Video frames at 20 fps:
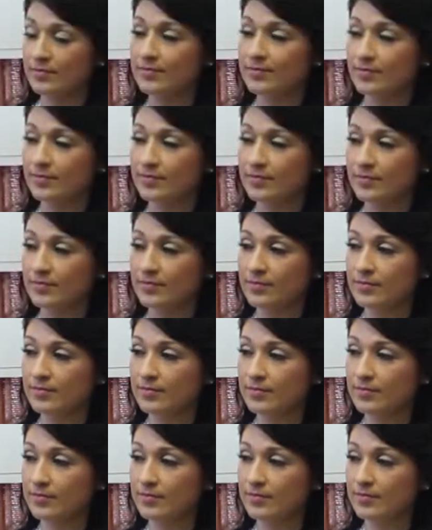
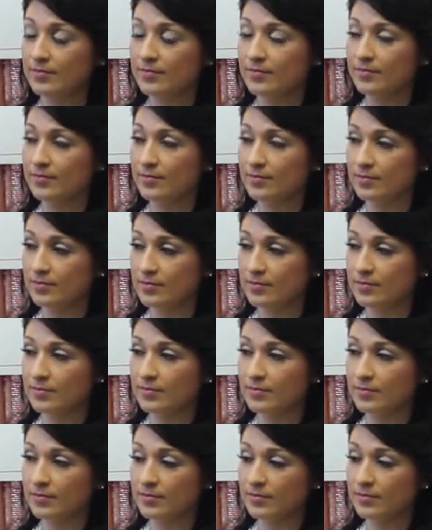
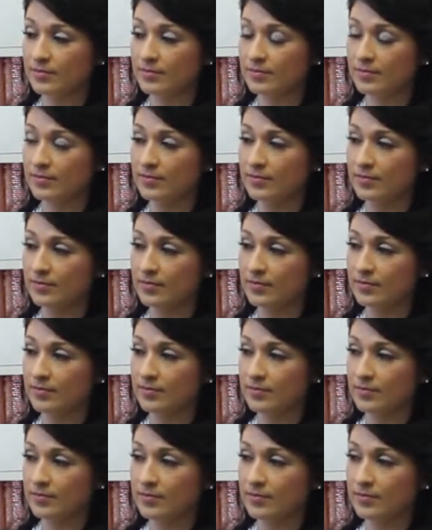(not speaking)